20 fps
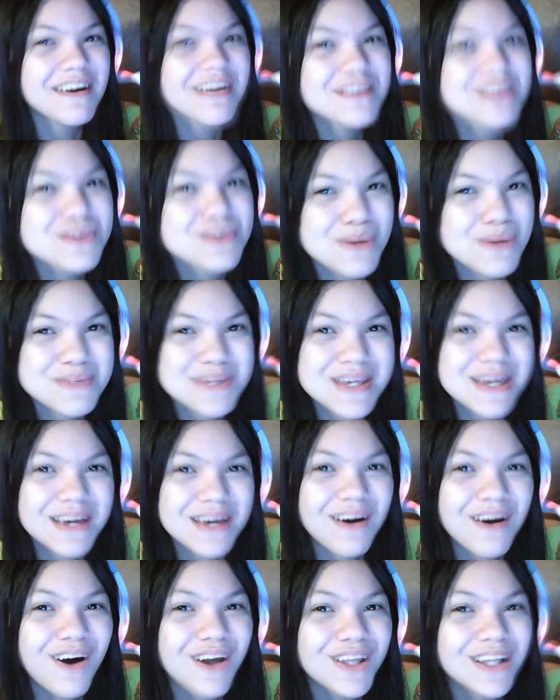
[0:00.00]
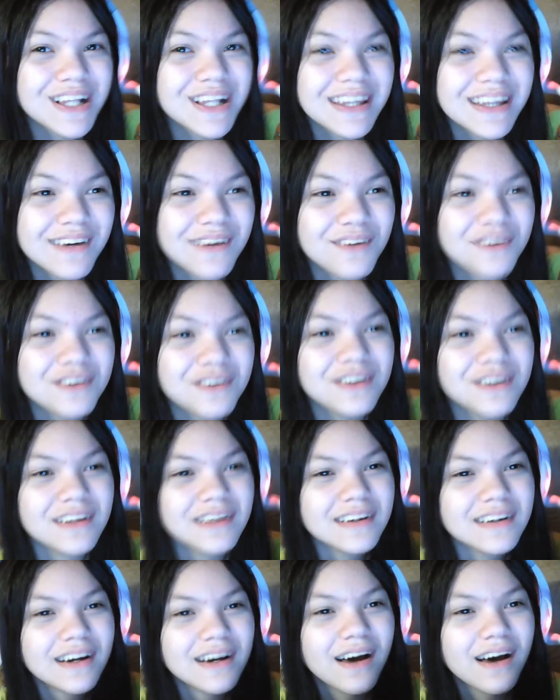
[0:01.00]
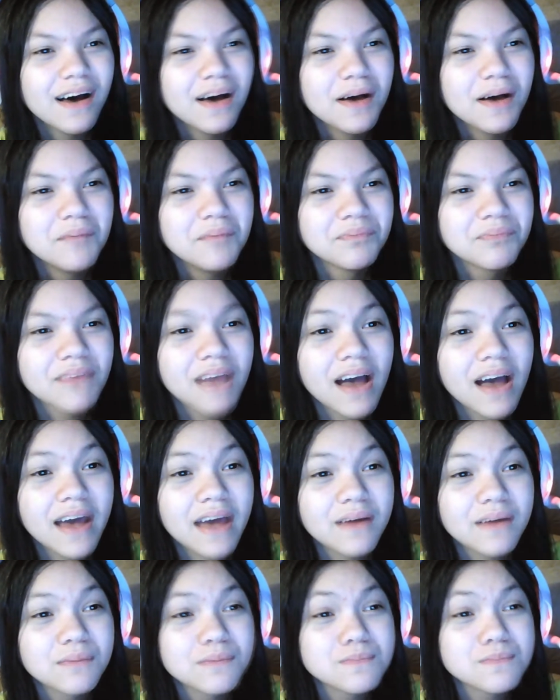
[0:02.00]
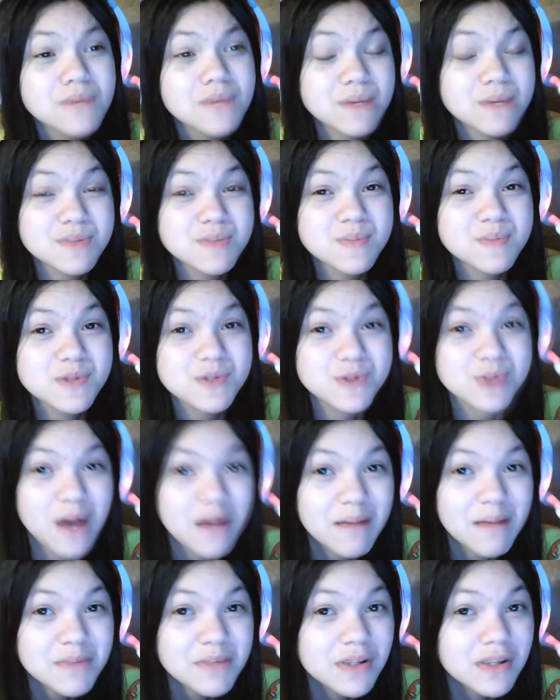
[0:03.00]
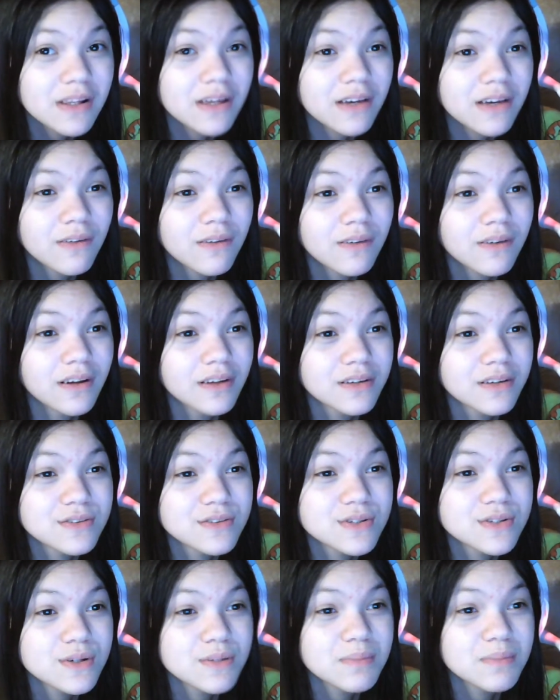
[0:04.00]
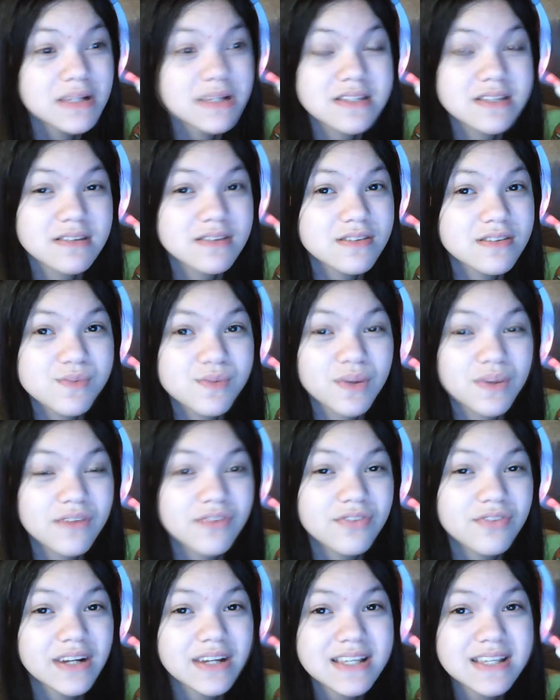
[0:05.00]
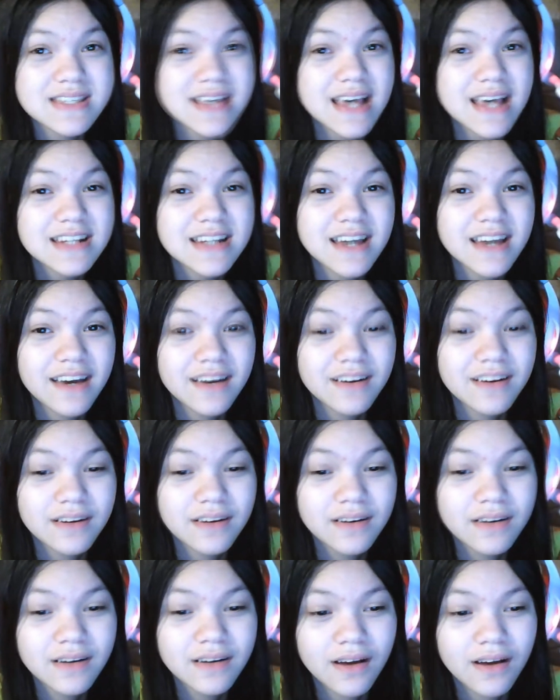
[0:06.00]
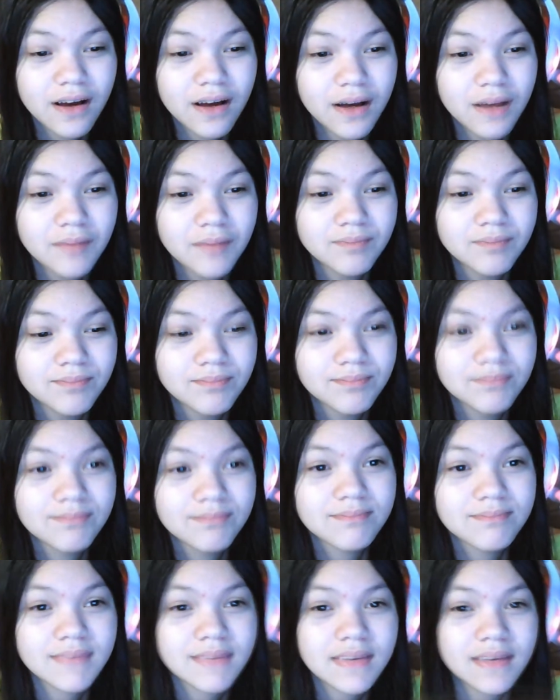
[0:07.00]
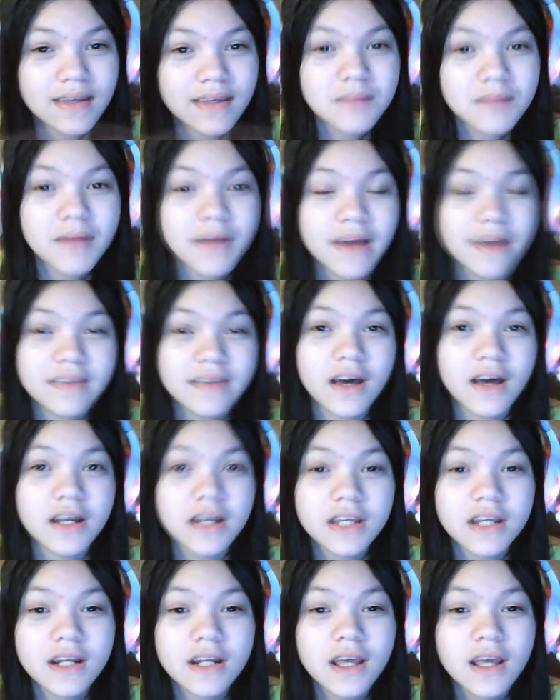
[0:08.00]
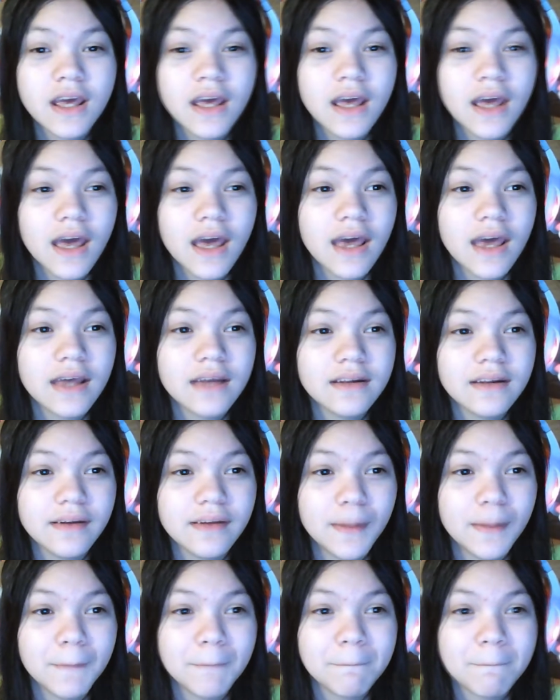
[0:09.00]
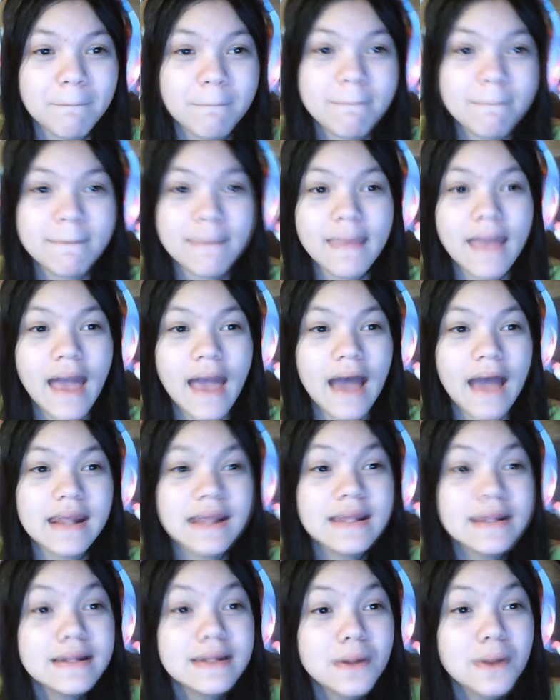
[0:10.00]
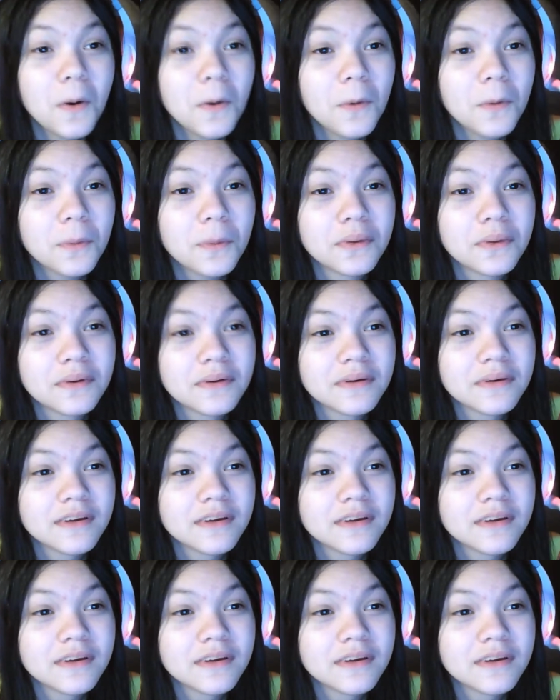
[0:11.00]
on this website called Clickhole. I am subscribed to Clickhole on YouTube. It's this really funny satire thing by The Onion, and I didn't know